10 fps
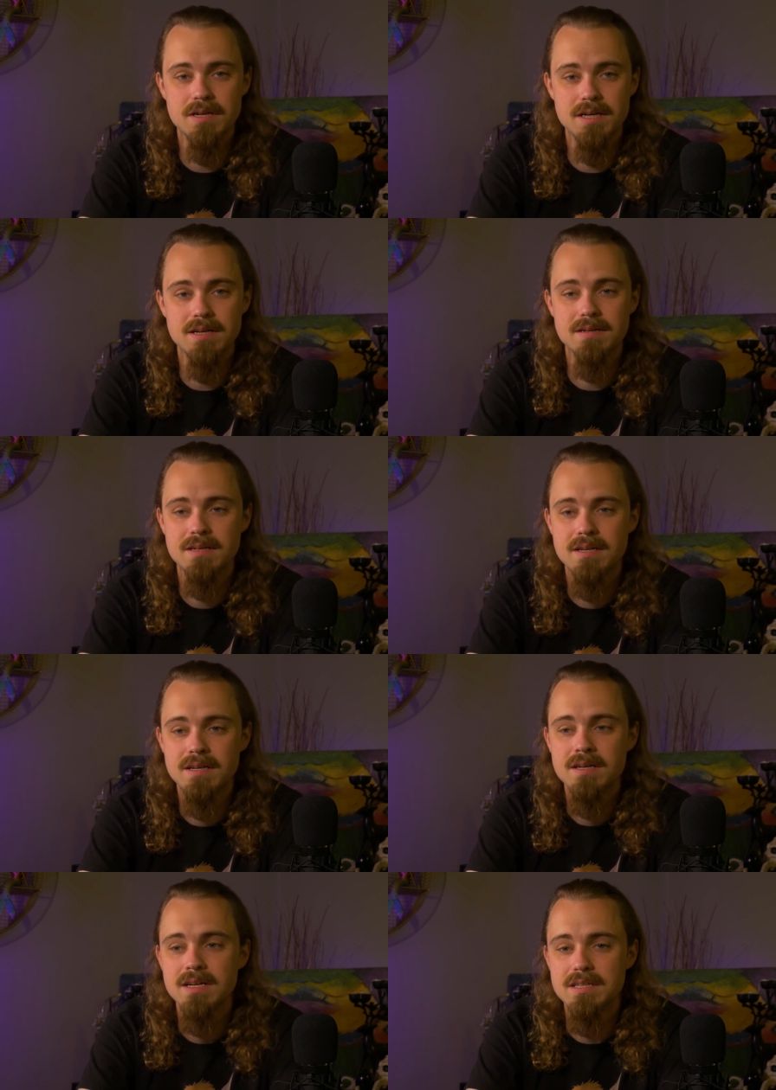Uh,
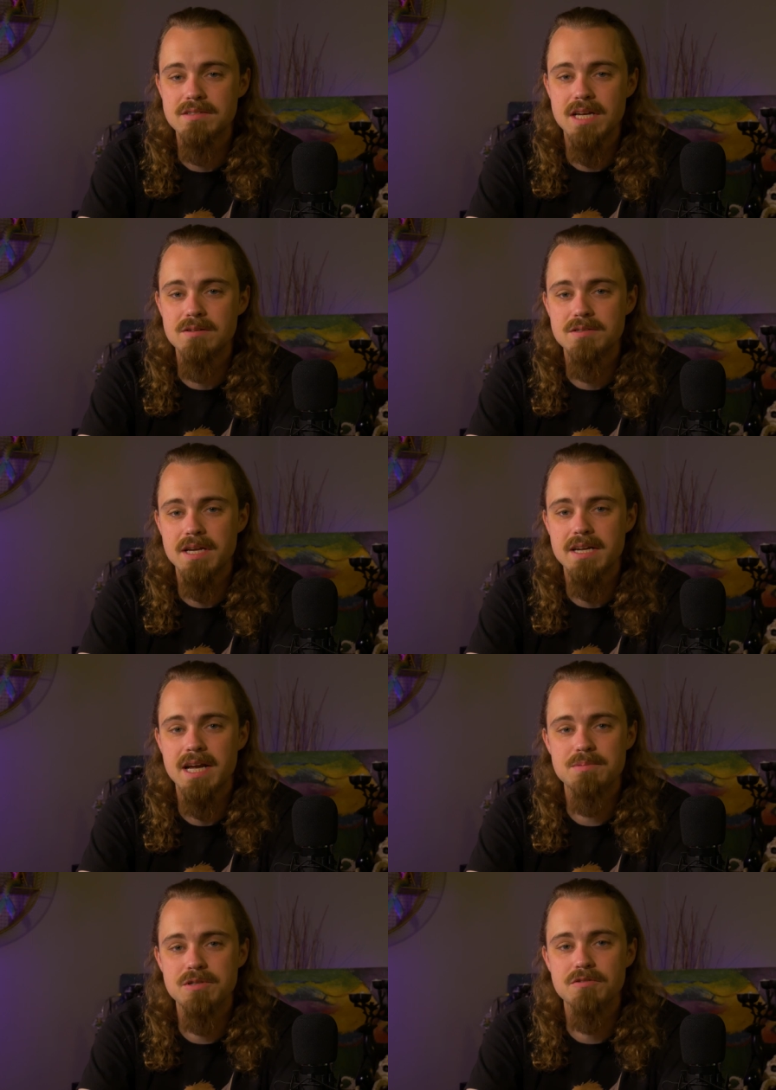it sounds like an
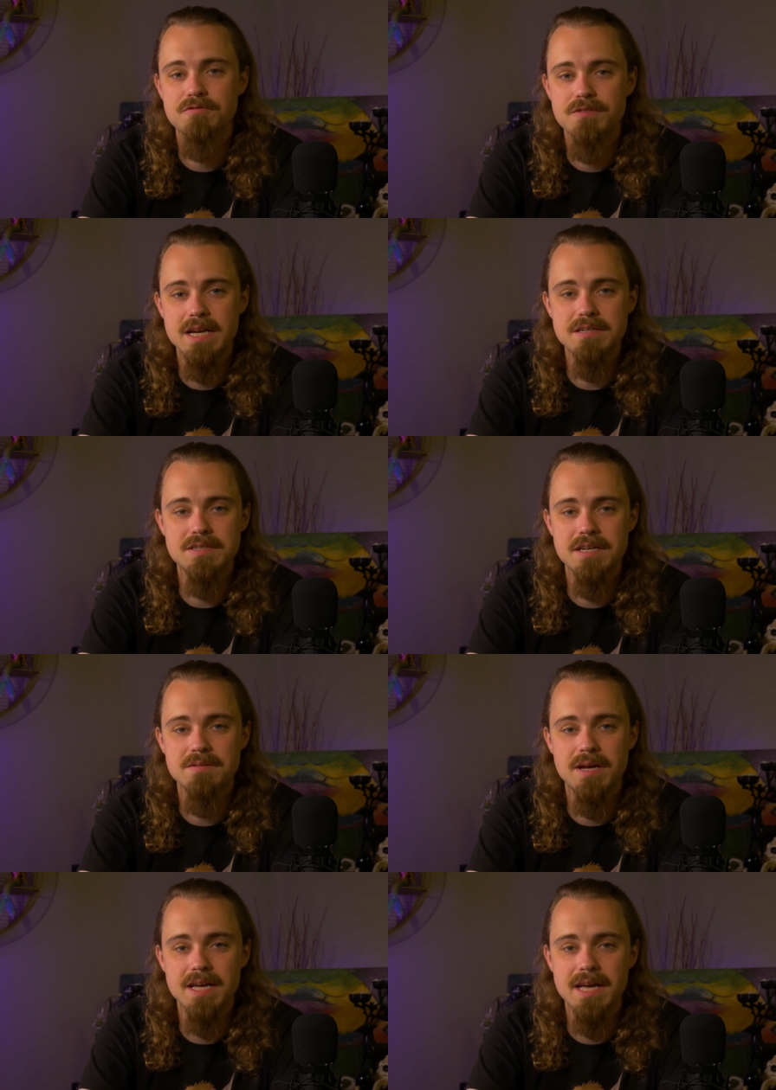absolute fantasy in
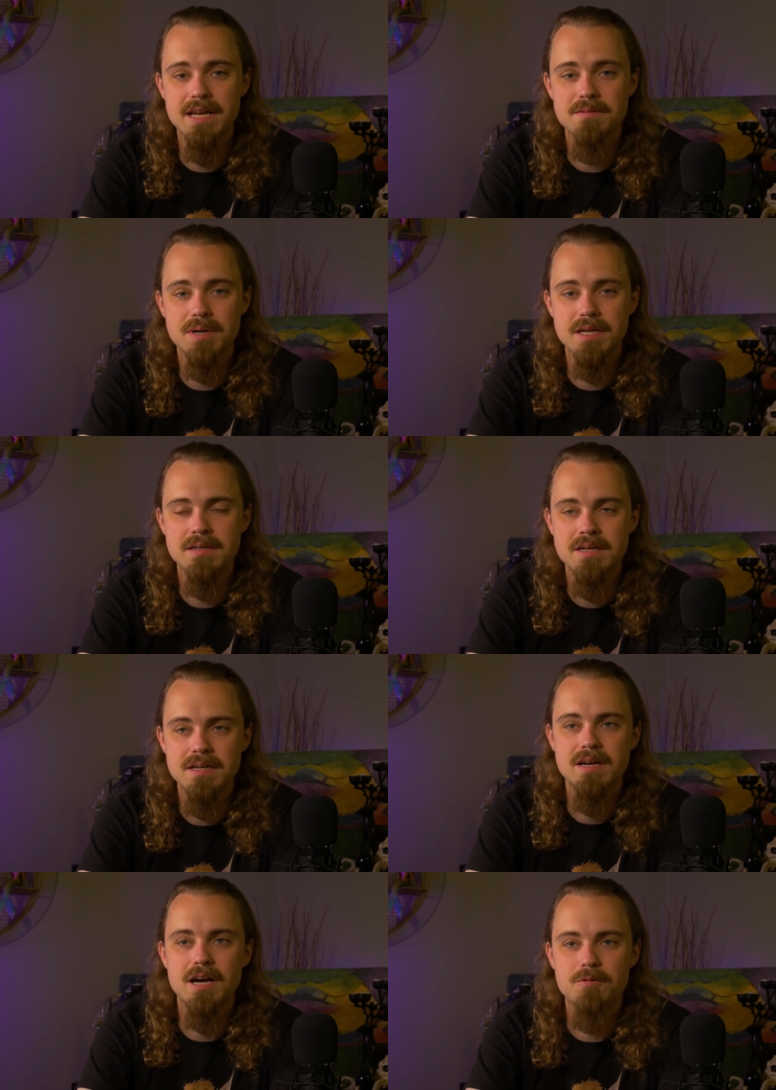my head, but
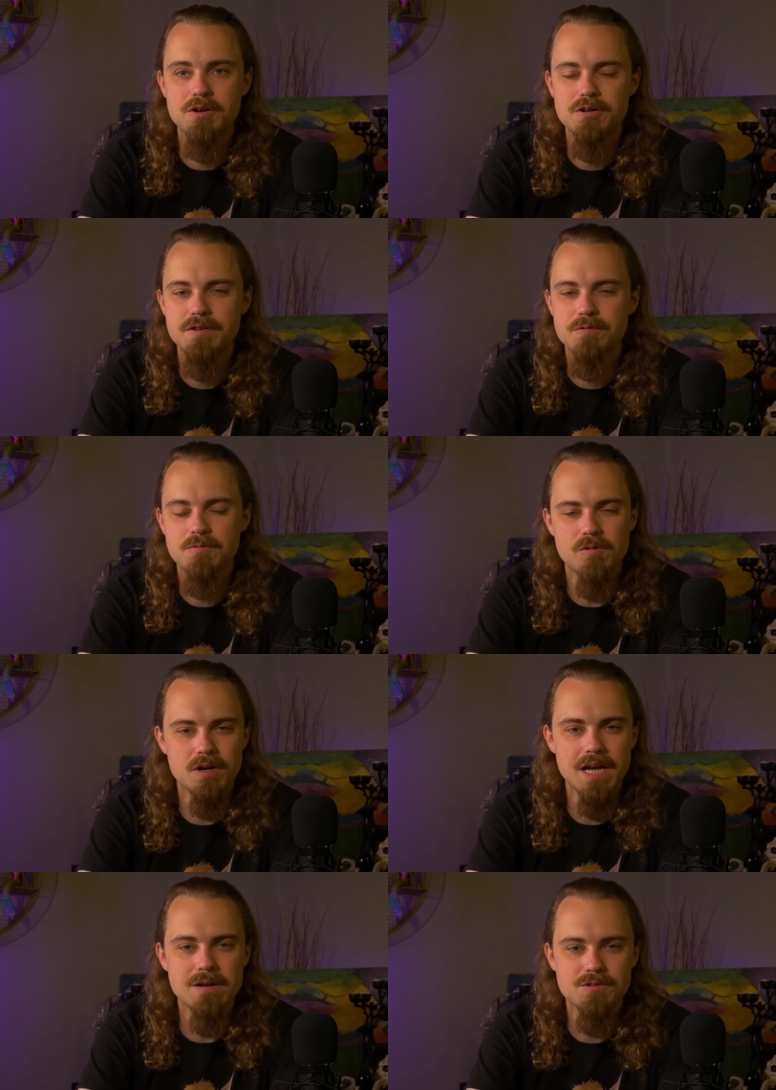I wonder if it would
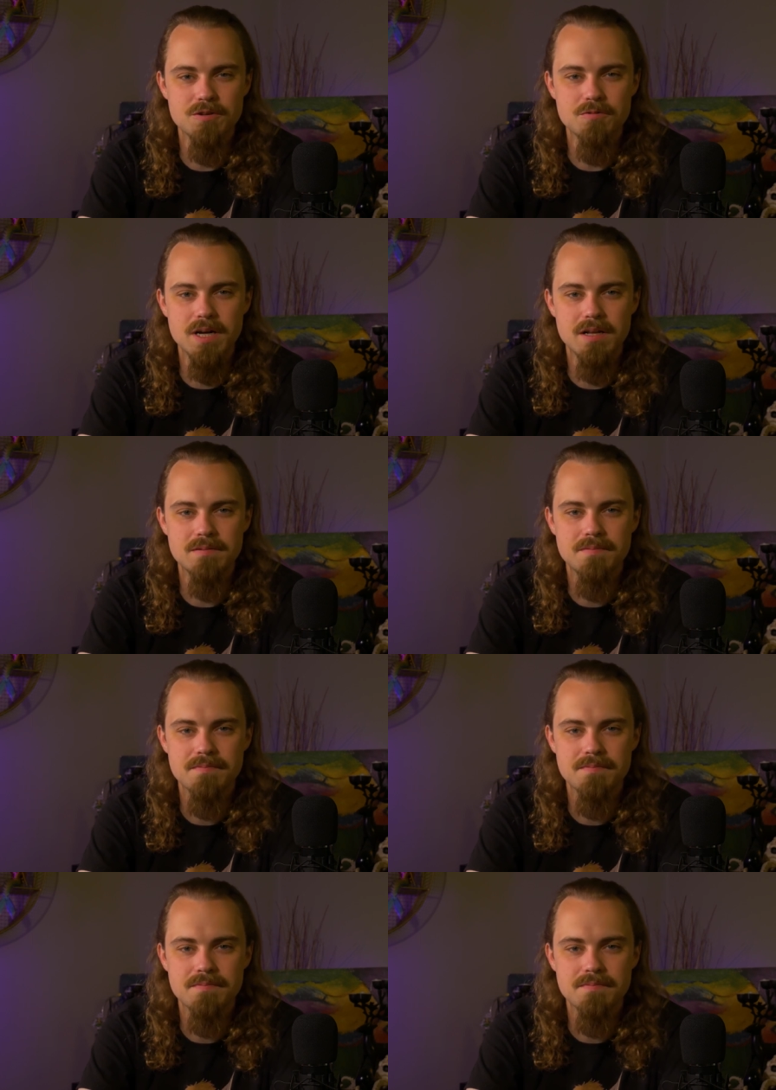work out so well.